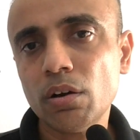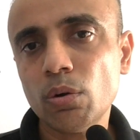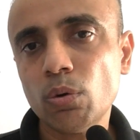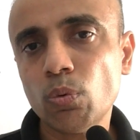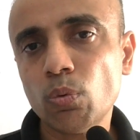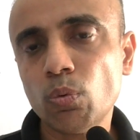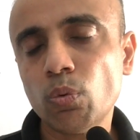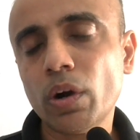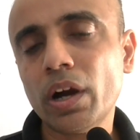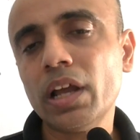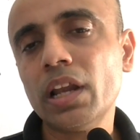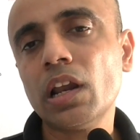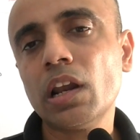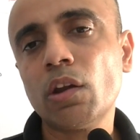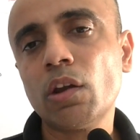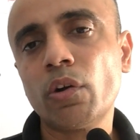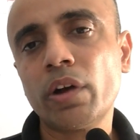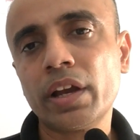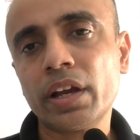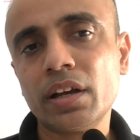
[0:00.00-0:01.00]
while
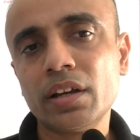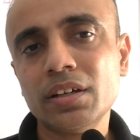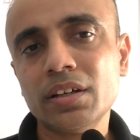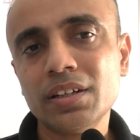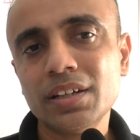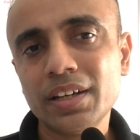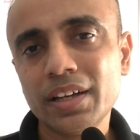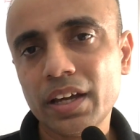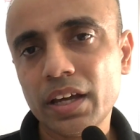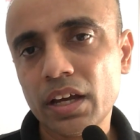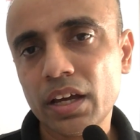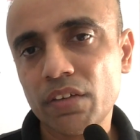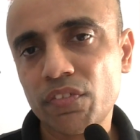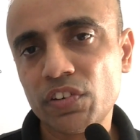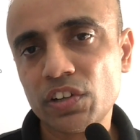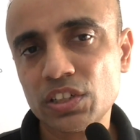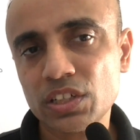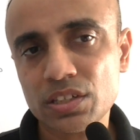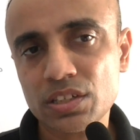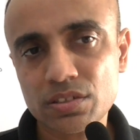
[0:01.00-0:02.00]
allowing
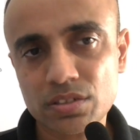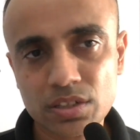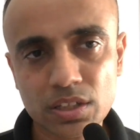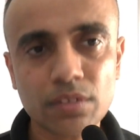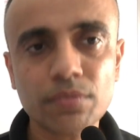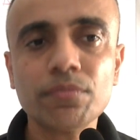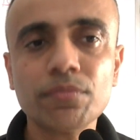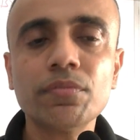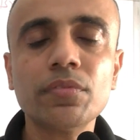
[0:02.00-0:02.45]
efficiency.